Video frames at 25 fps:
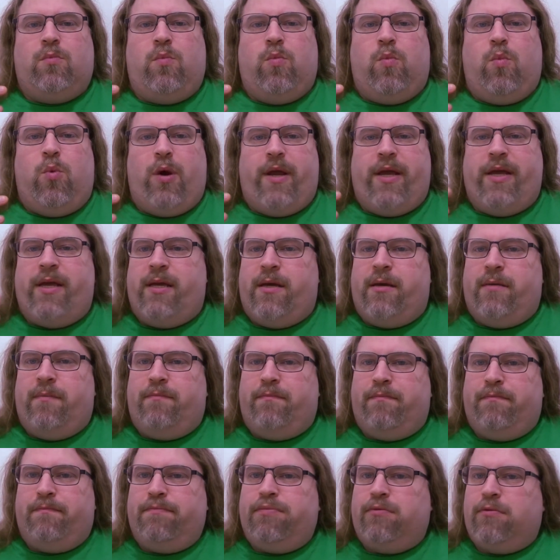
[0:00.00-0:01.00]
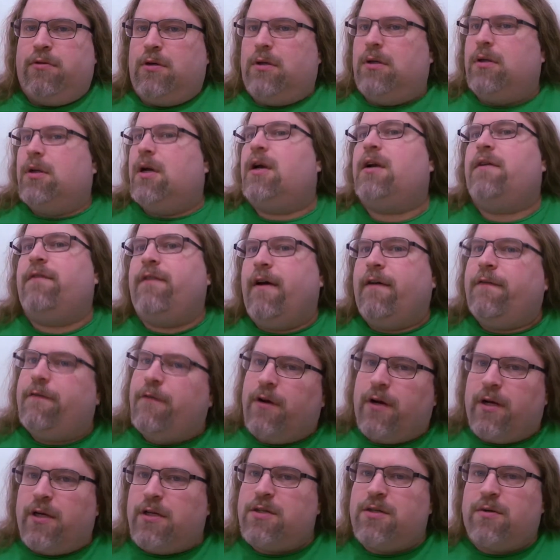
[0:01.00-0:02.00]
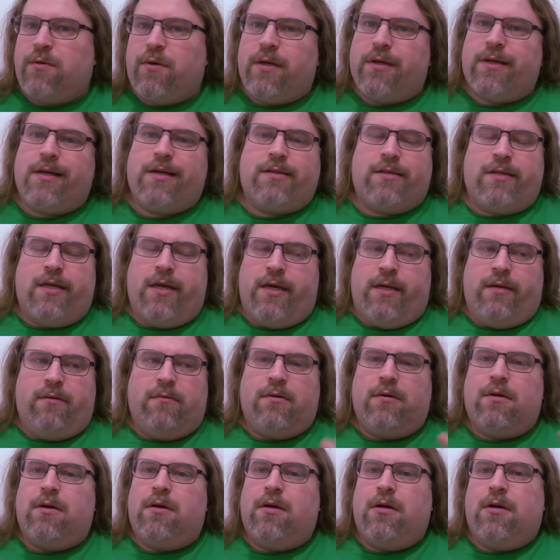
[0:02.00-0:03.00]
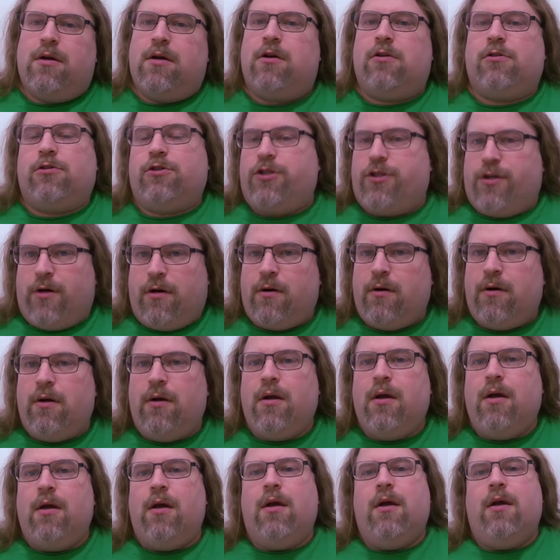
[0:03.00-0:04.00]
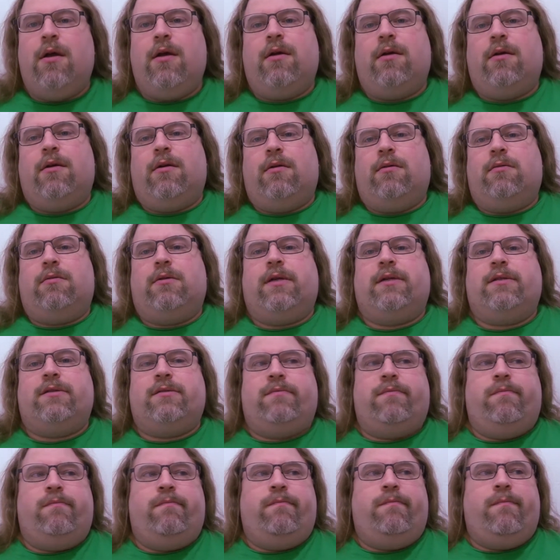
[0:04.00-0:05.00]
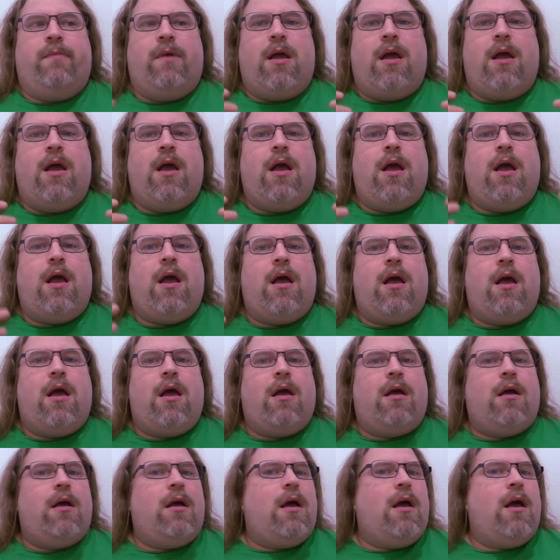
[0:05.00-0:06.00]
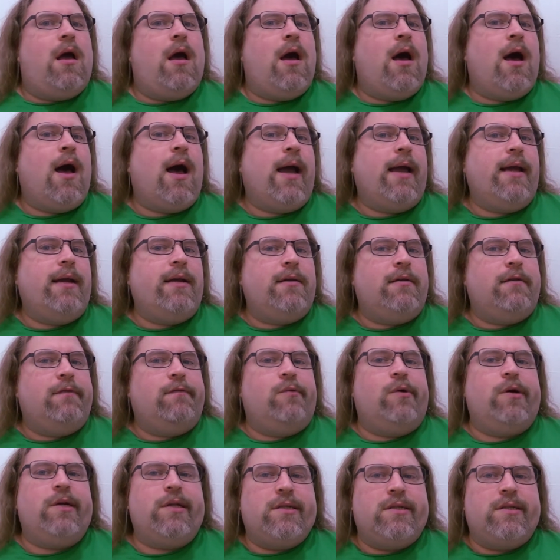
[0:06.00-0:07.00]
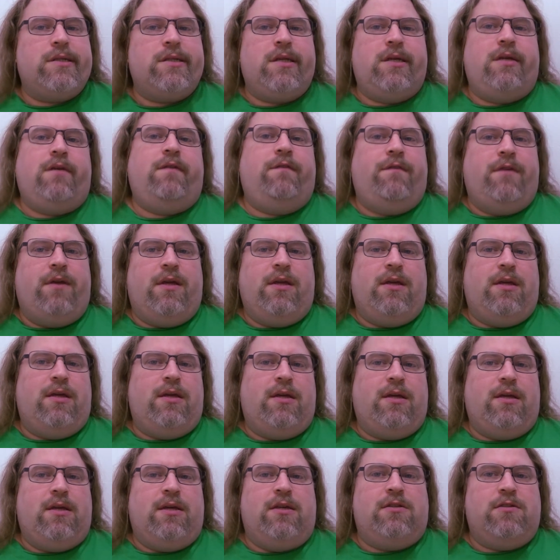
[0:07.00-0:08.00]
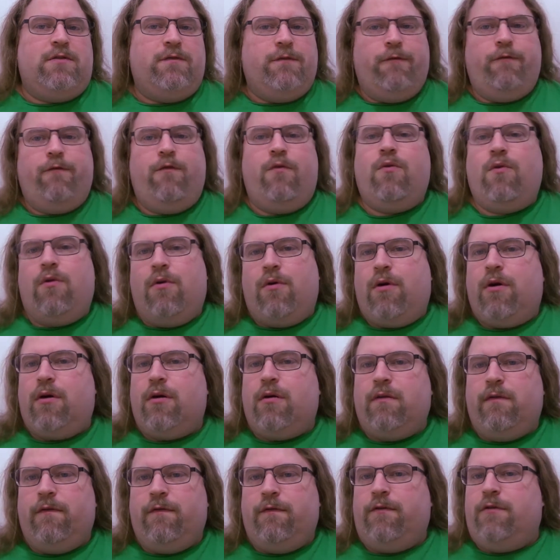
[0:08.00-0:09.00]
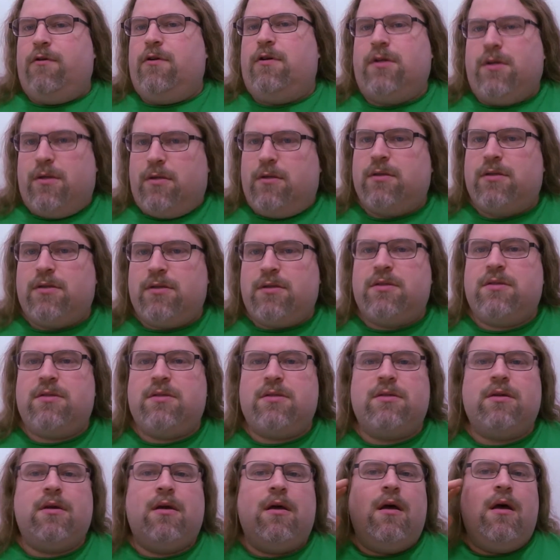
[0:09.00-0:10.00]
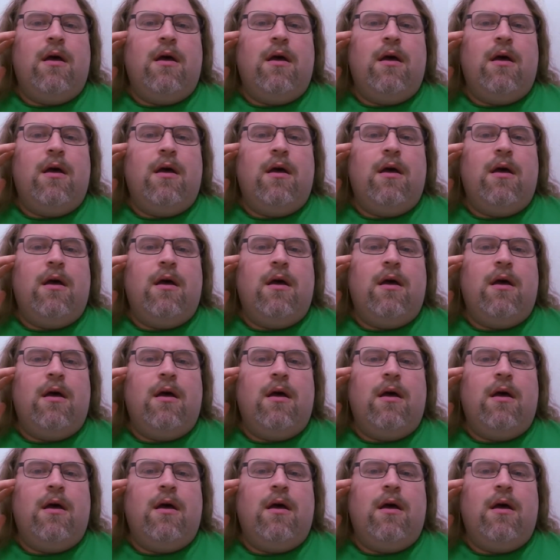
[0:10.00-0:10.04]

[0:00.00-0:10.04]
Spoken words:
We put a lot of effort into it as a culture. You know, that's kind of what TV is for adults.